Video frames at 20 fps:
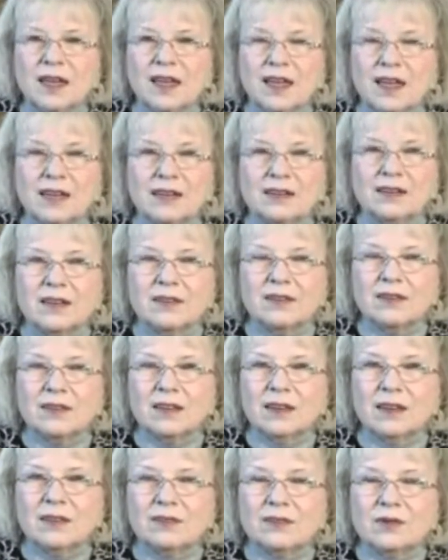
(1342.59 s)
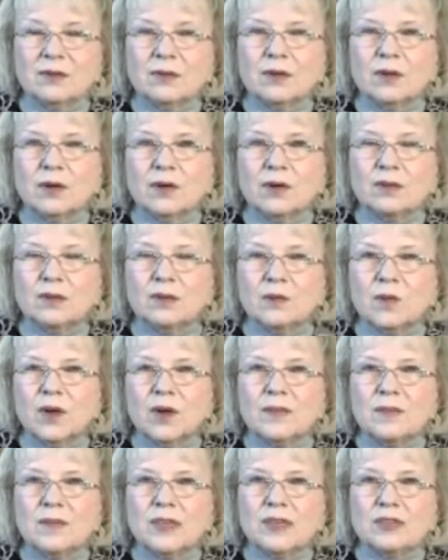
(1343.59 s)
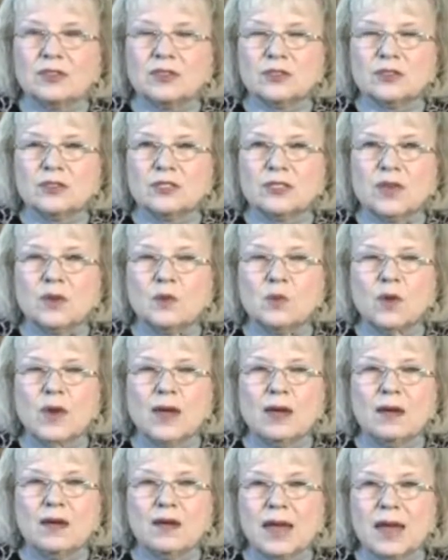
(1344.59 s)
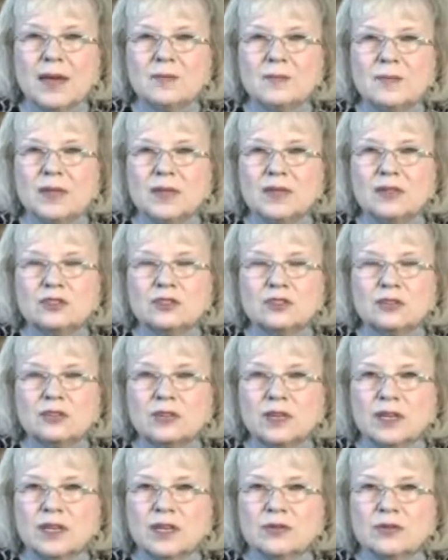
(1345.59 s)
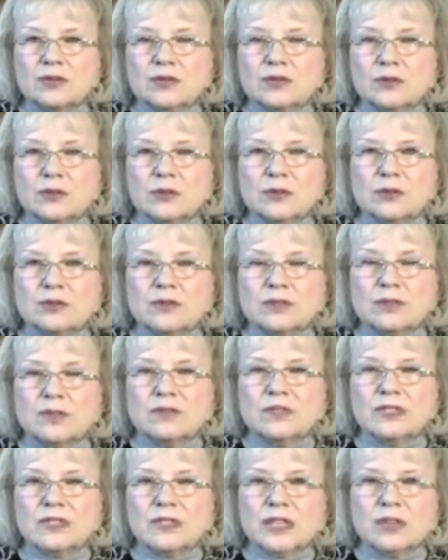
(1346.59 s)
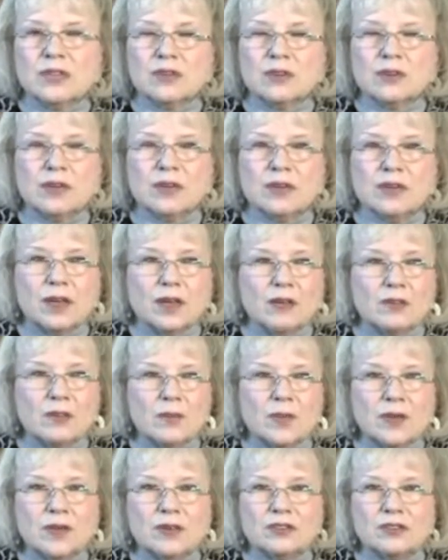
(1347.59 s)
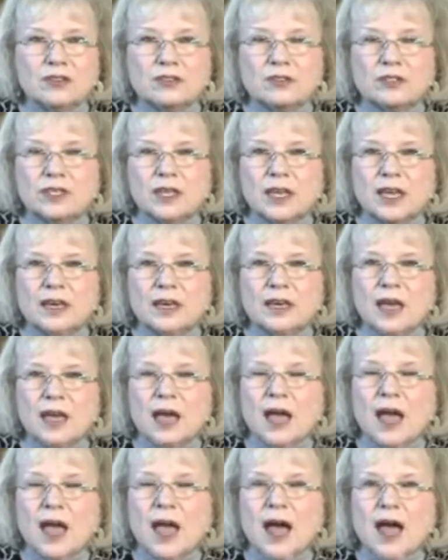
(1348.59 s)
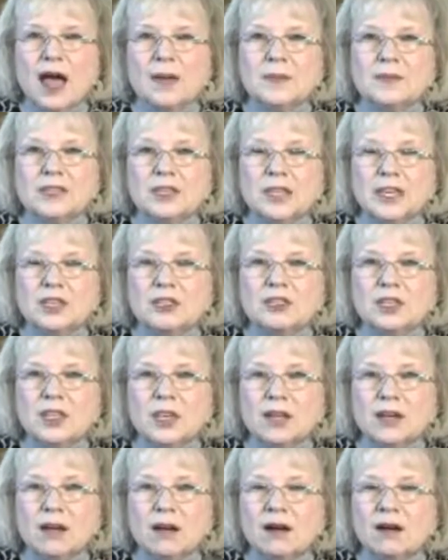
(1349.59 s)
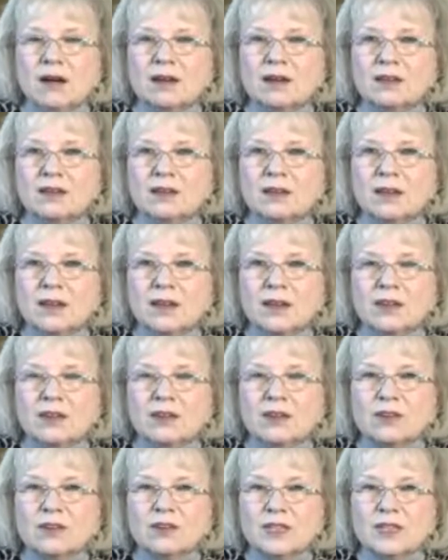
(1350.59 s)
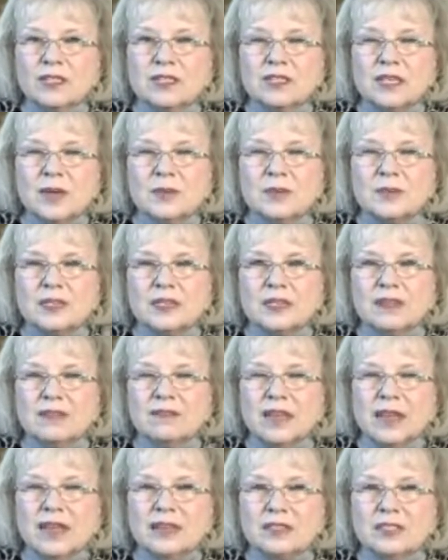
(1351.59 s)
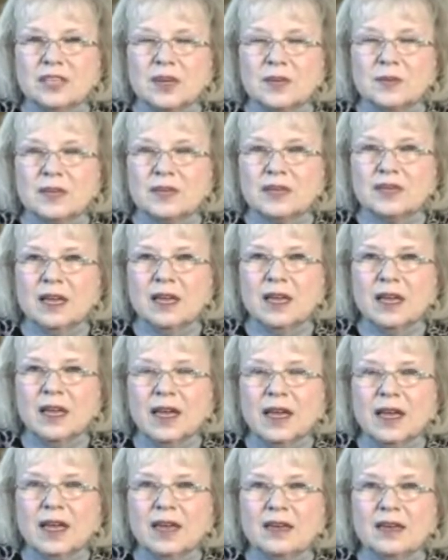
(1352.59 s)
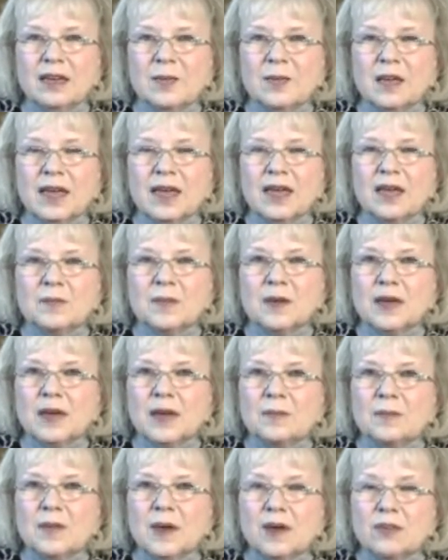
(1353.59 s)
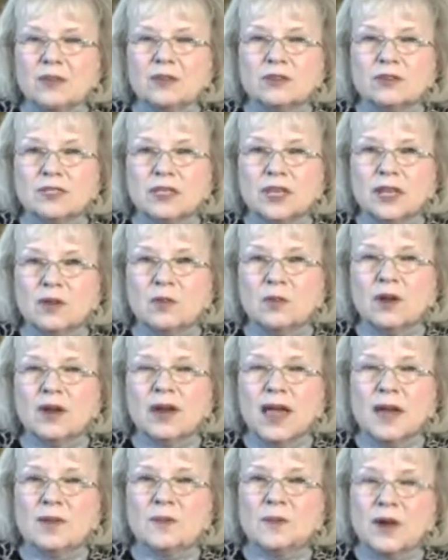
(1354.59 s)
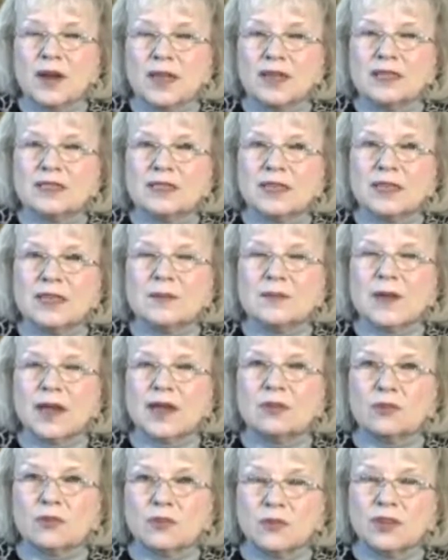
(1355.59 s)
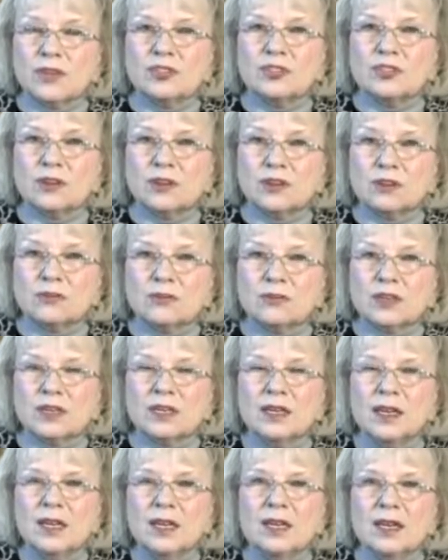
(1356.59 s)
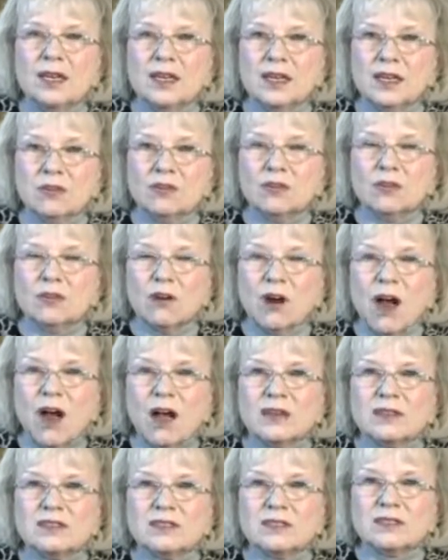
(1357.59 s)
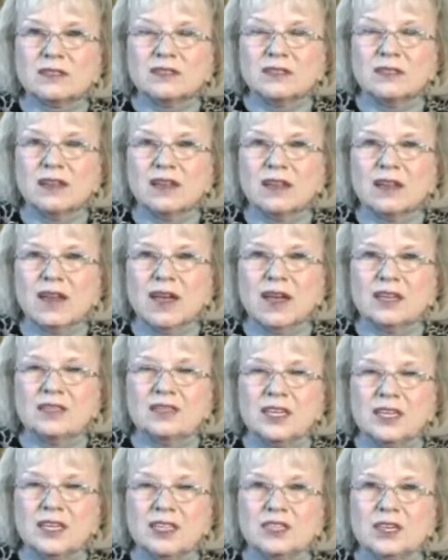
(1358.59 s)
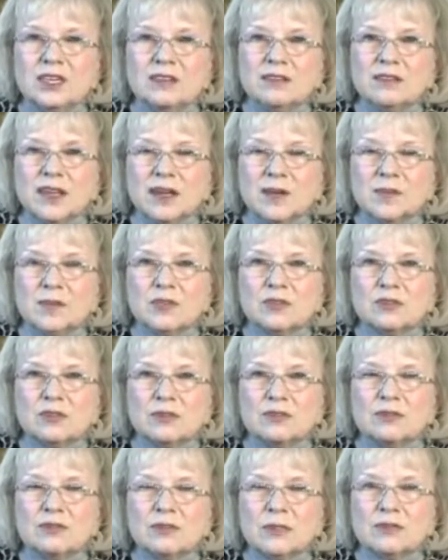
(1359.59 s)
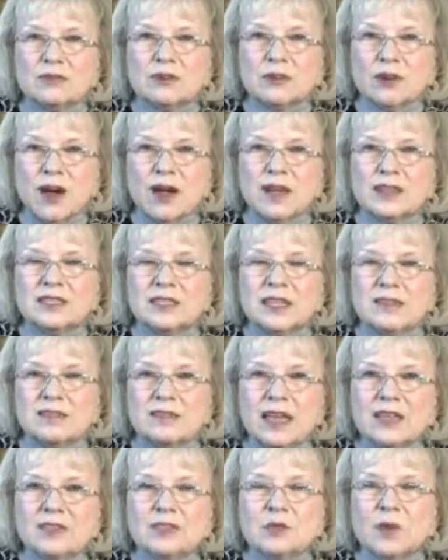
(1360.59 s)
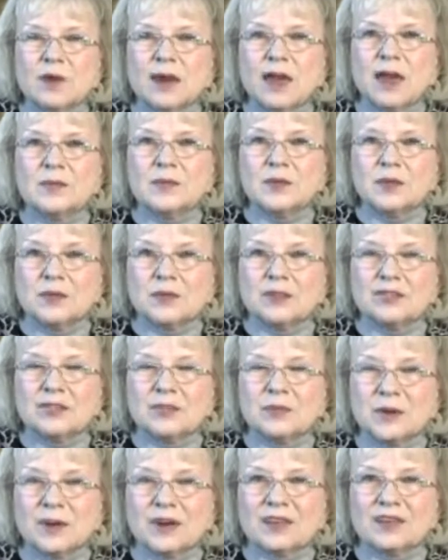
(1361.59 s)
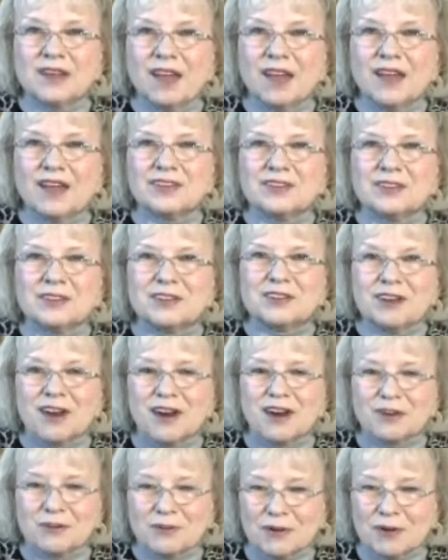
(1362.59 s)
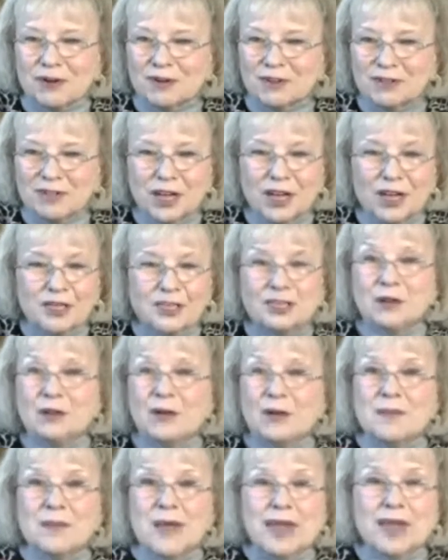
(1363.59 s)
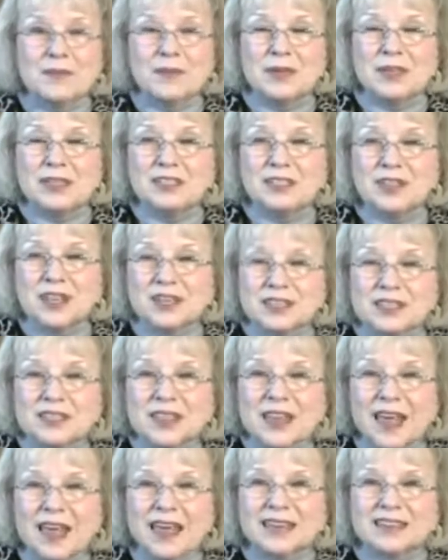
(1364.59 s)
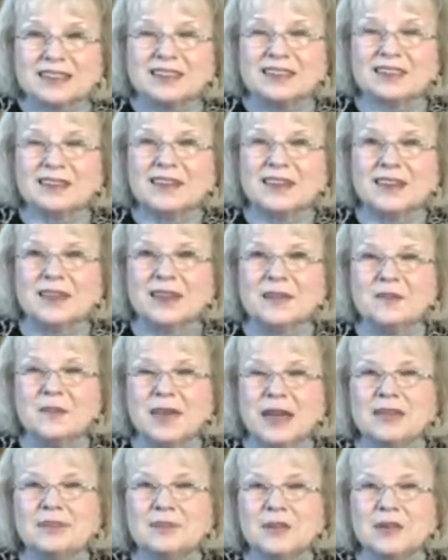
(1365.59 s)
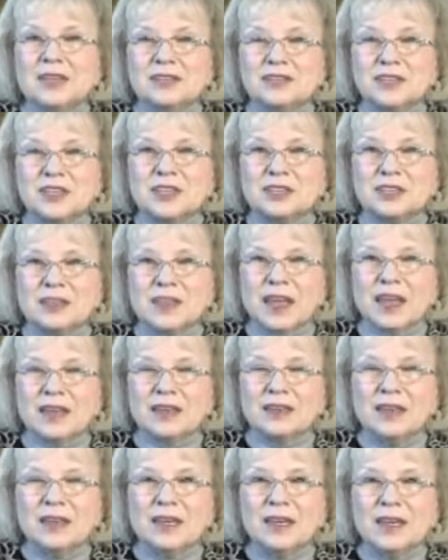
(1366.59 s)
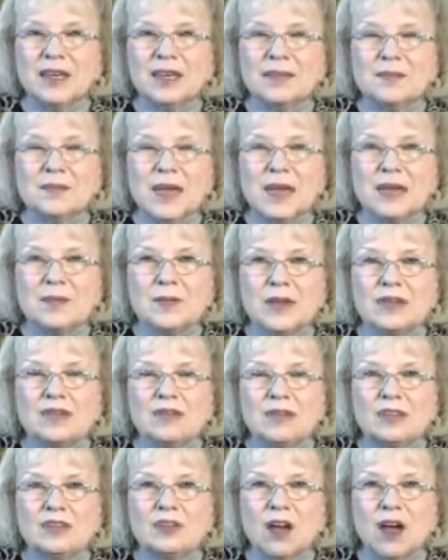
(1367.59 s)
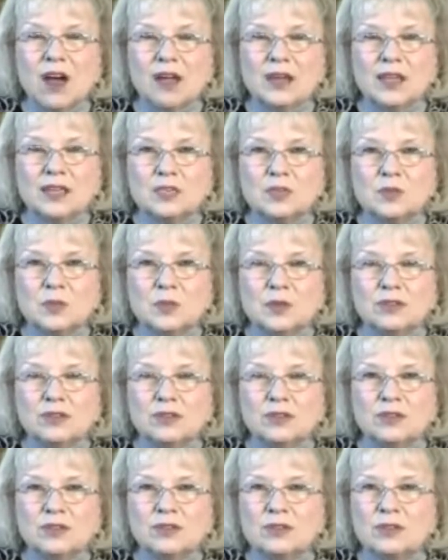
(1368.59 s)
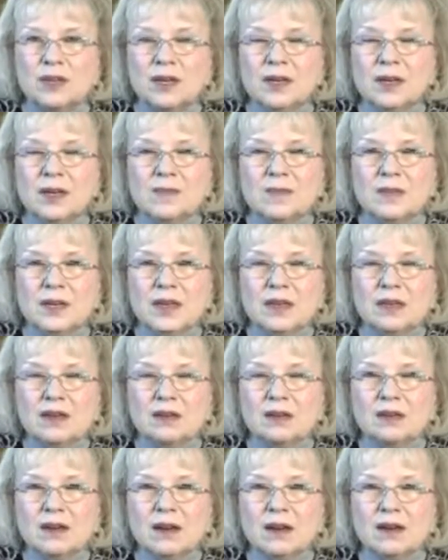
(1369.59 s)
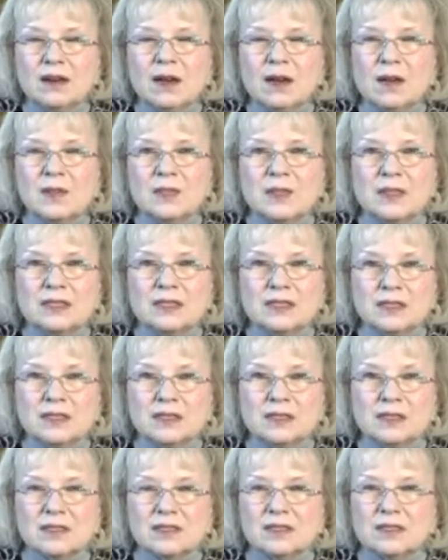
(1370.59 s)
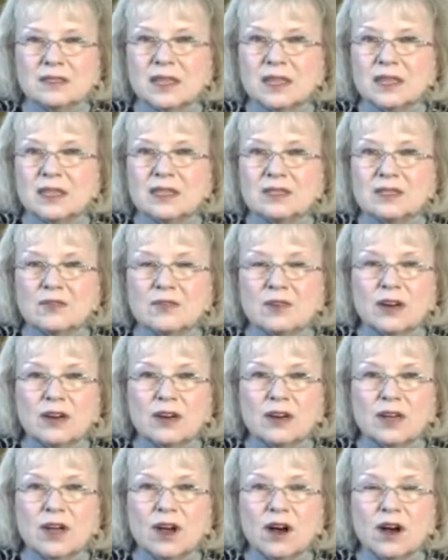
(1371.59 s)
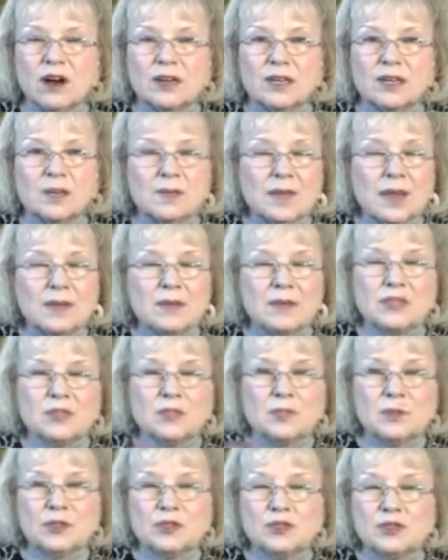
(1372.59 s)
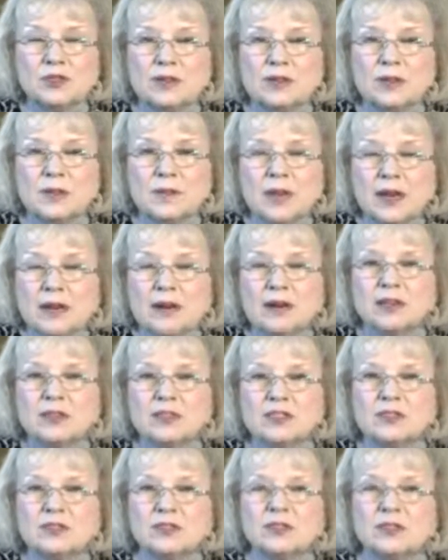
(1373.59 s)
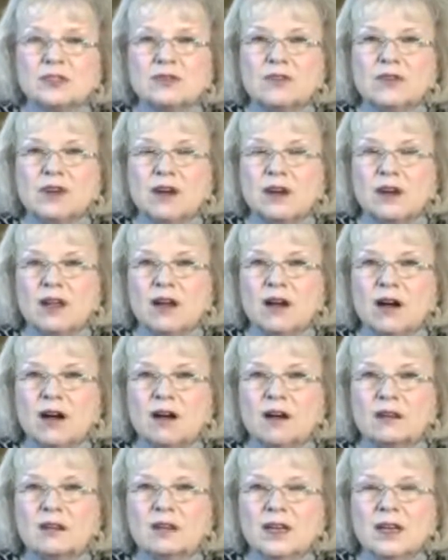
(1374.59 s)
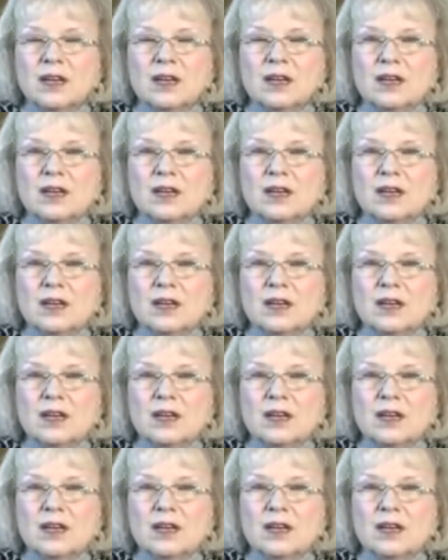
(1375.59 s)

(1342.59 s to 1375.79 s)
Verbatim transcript: And uh, uh, one minister said, Well, I'm ministering the truths of Ezekiel. Another minister said, I'm teaching on, you know, this subject and that subject. And, but, uh, but a mother said, Well, I'm raising my three children in Christ and teaching them the truths of Christ. And that's what I'm doing to bring light to a dark world. So it may be just that. It may be just that. It may be that God has put you in a, a business that is very hard. Maybe he's put you in a marriage that's very hard.